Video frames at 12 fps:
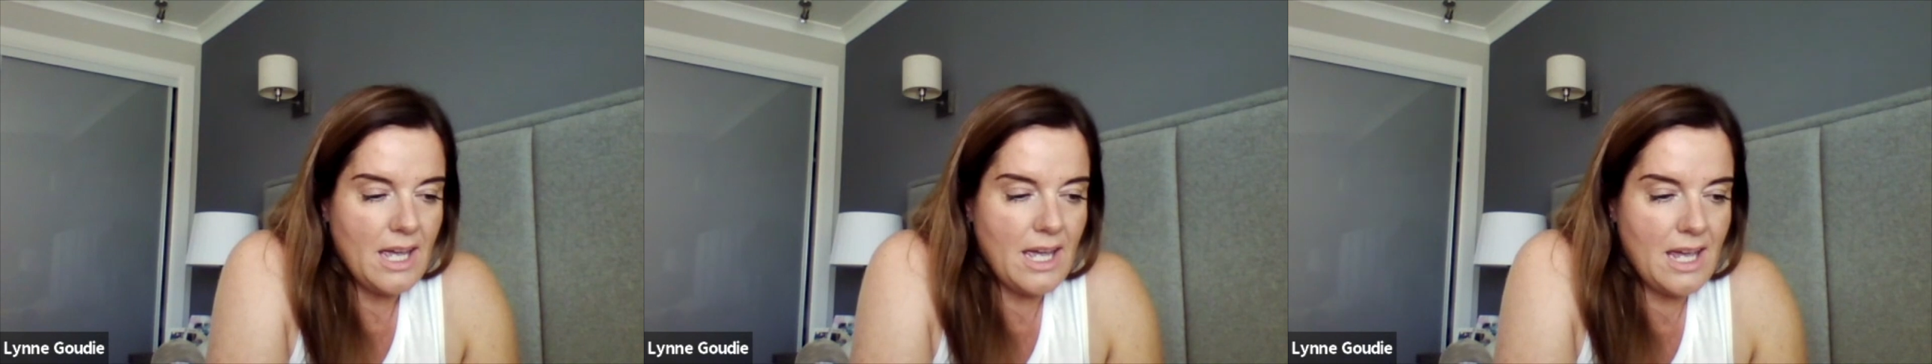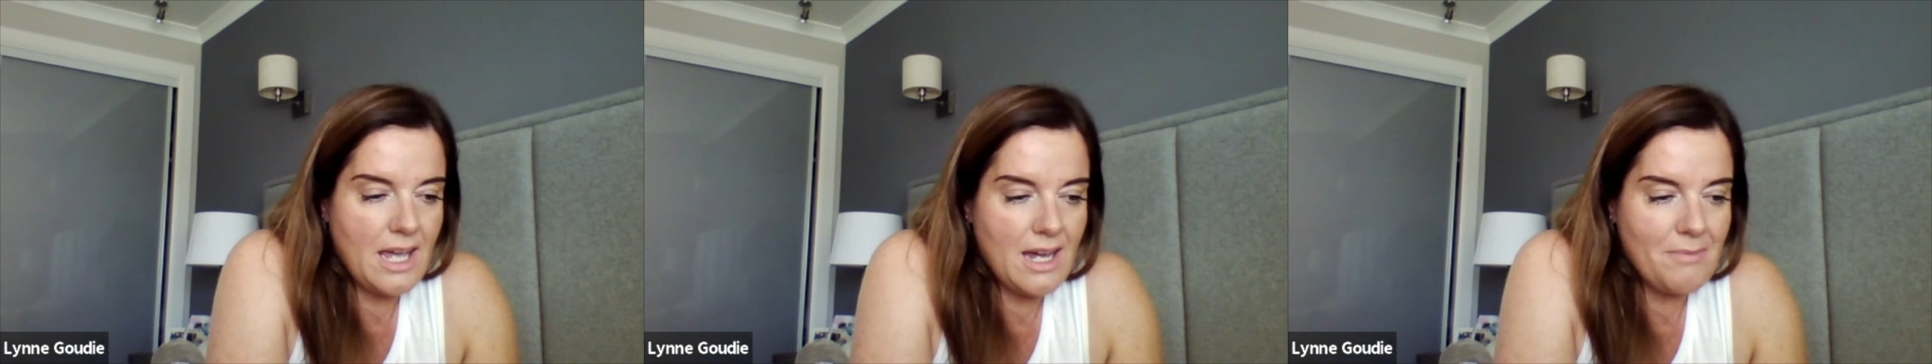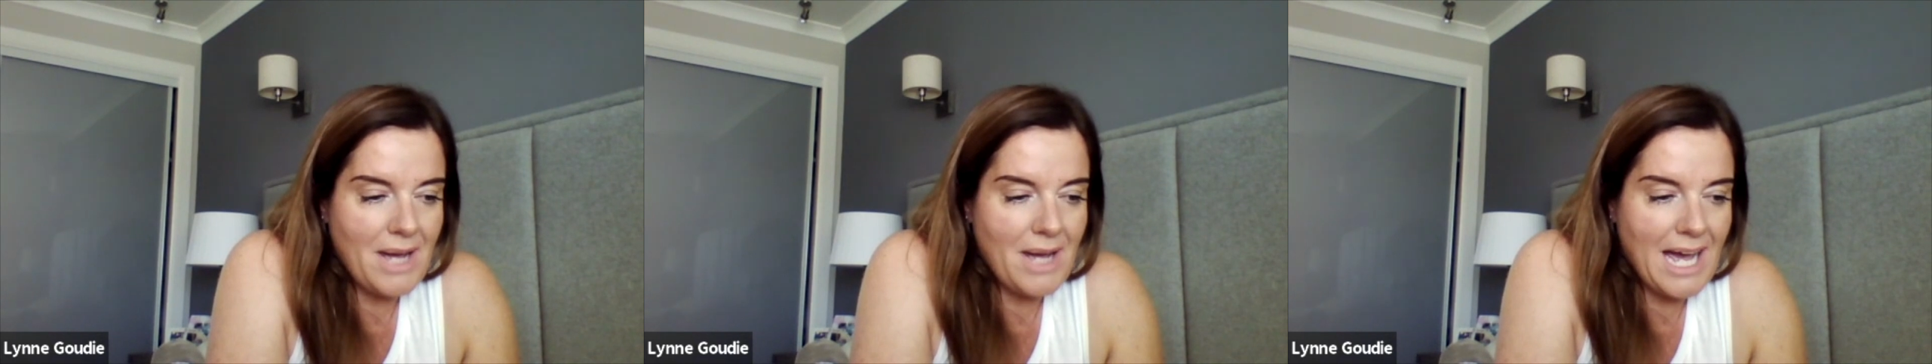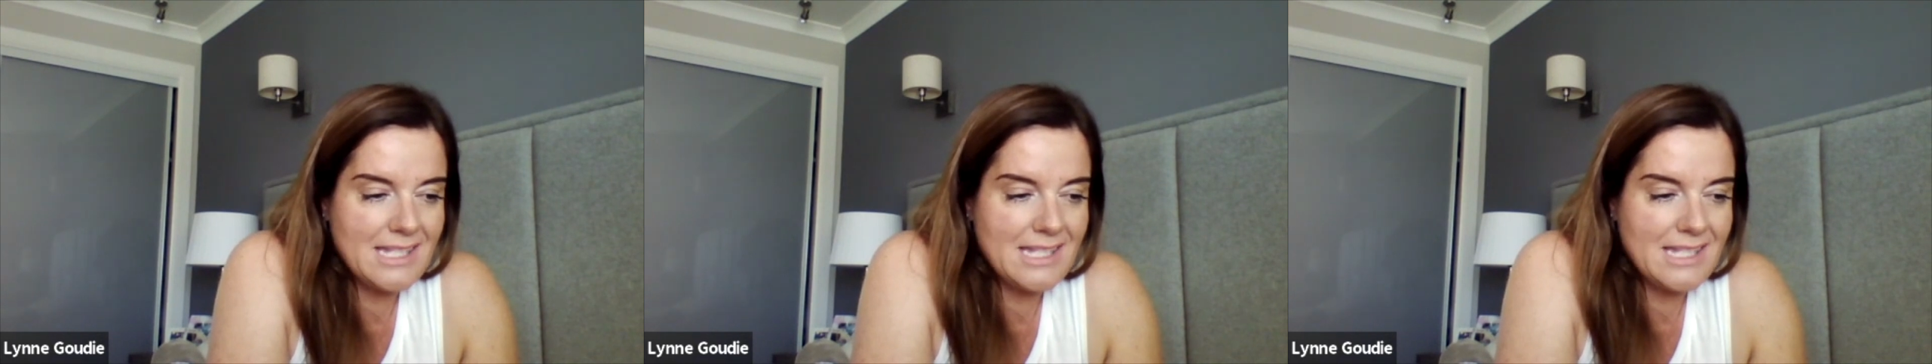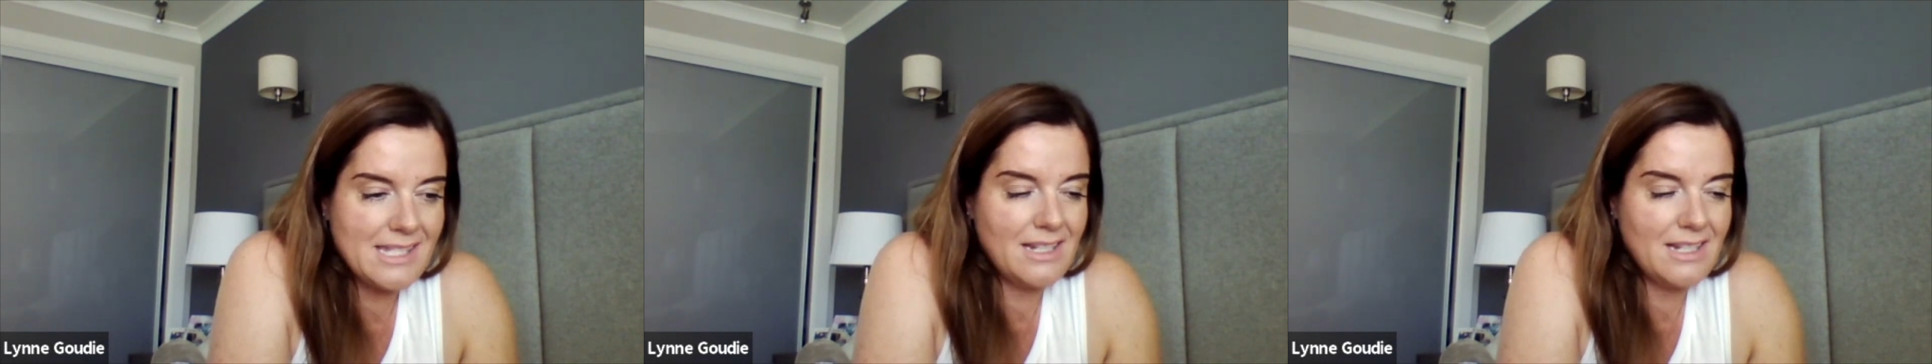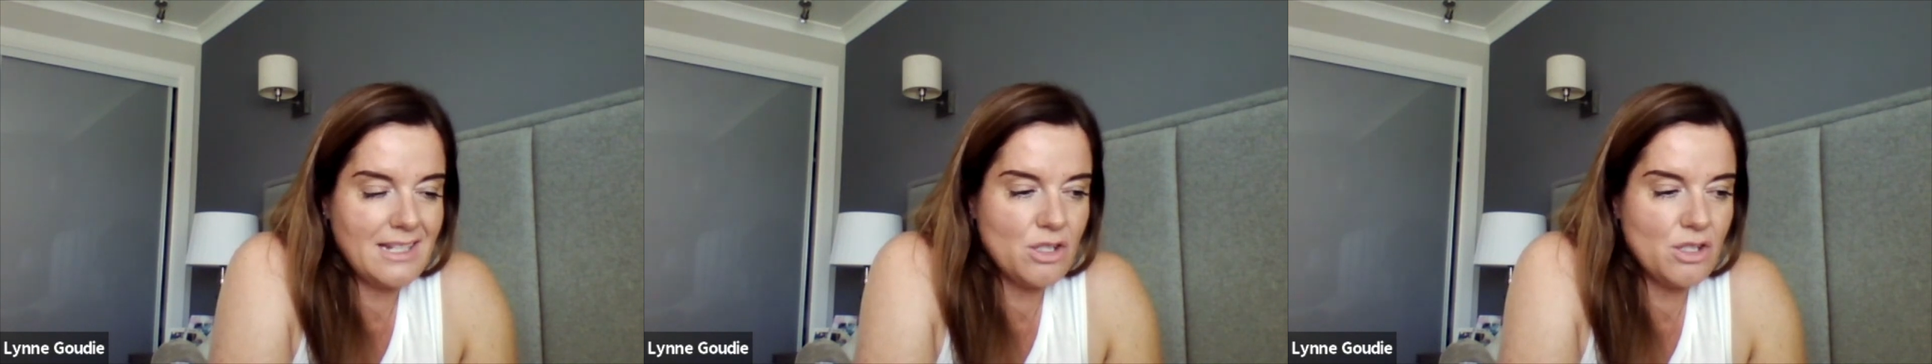
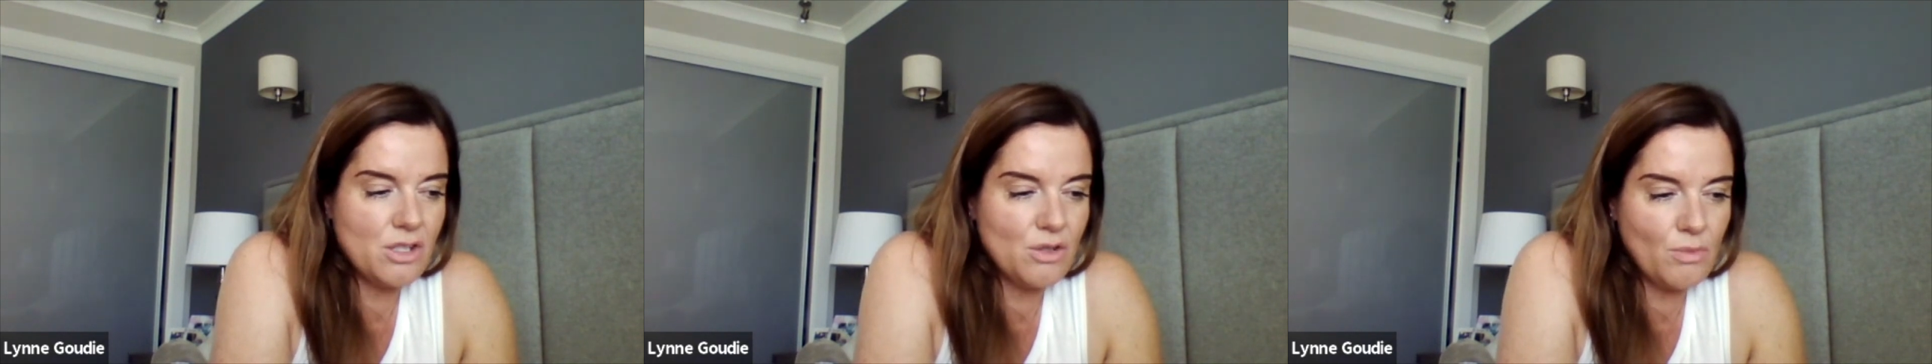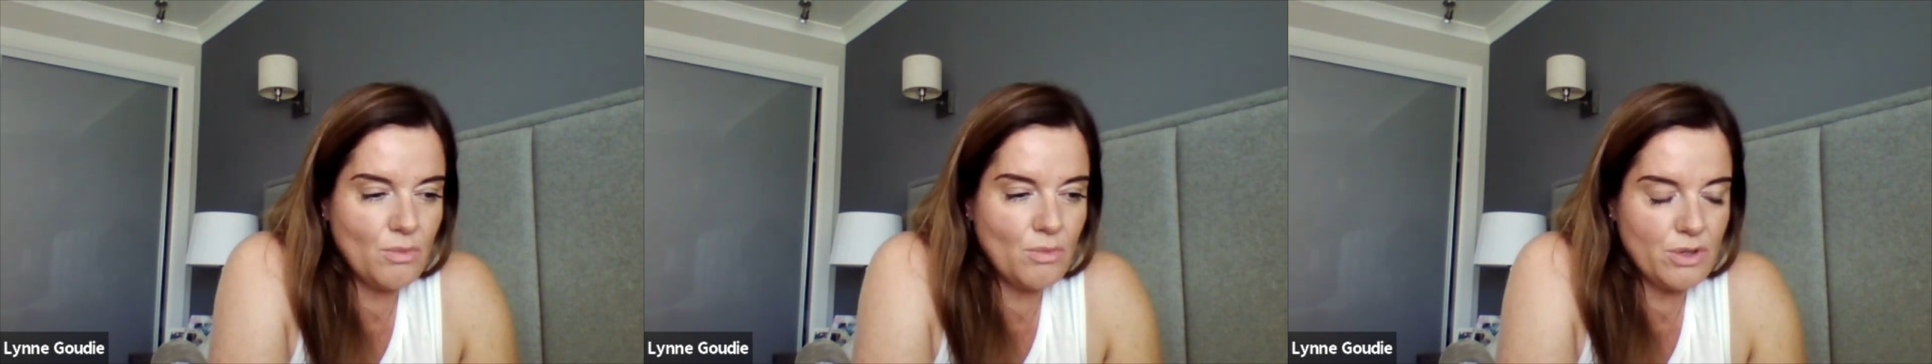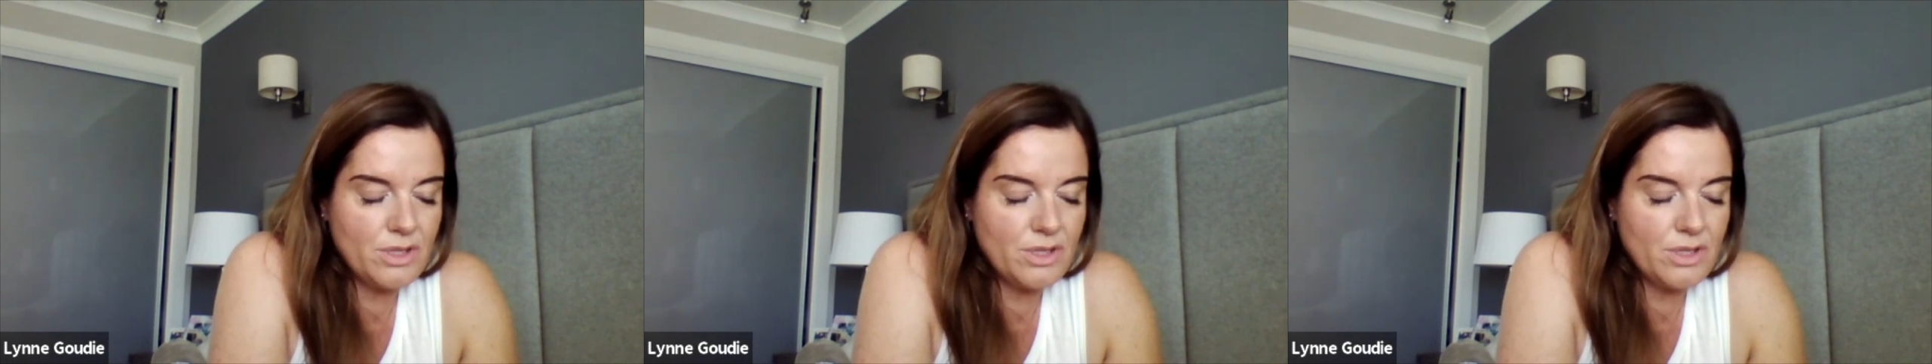Hanson and Sue